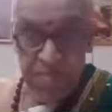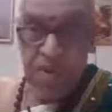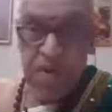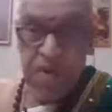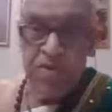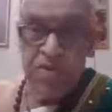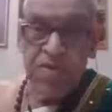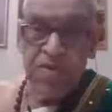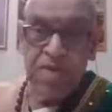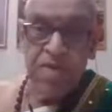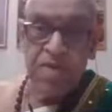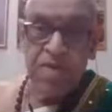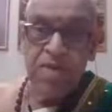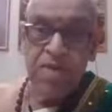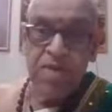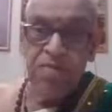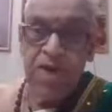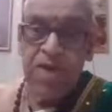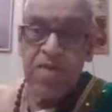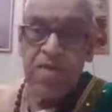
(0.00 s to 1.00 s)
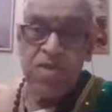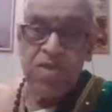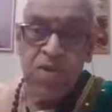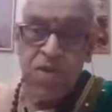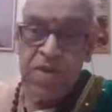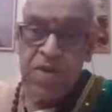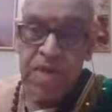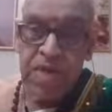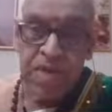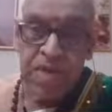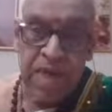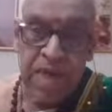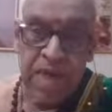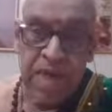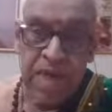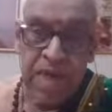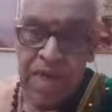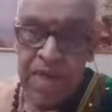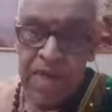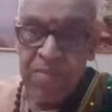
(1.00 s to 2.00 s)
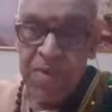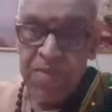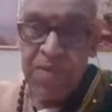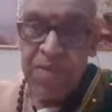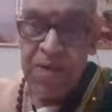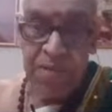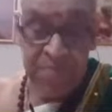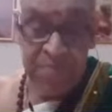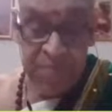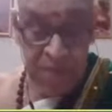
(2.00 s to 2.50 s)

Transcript: because we went through it recently, maybe.